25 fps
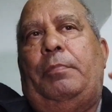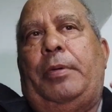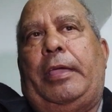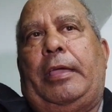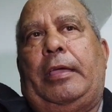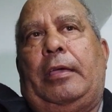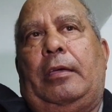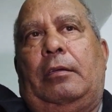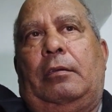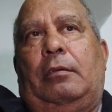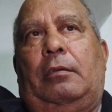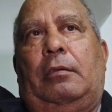
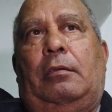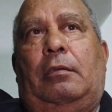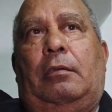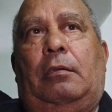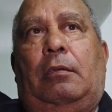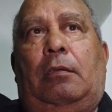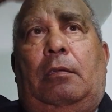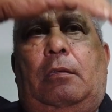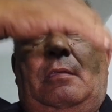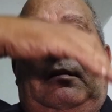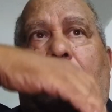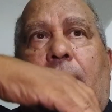bigger.
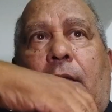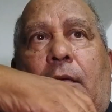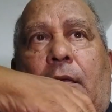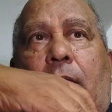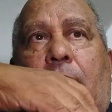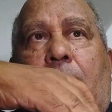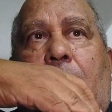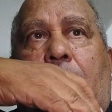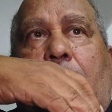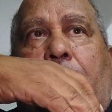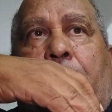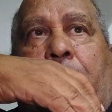
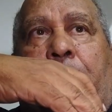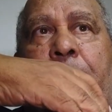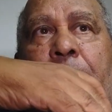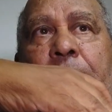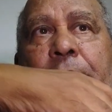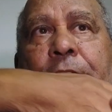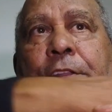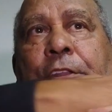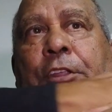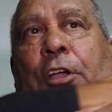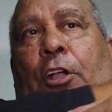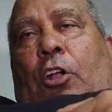
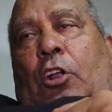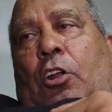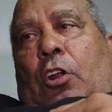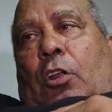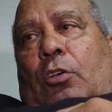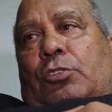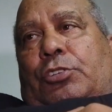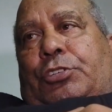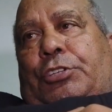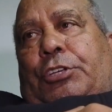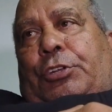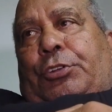But the
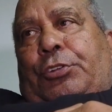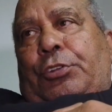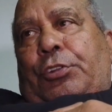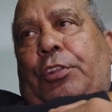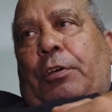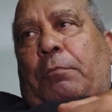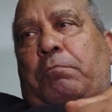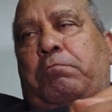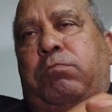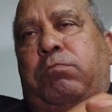closer to the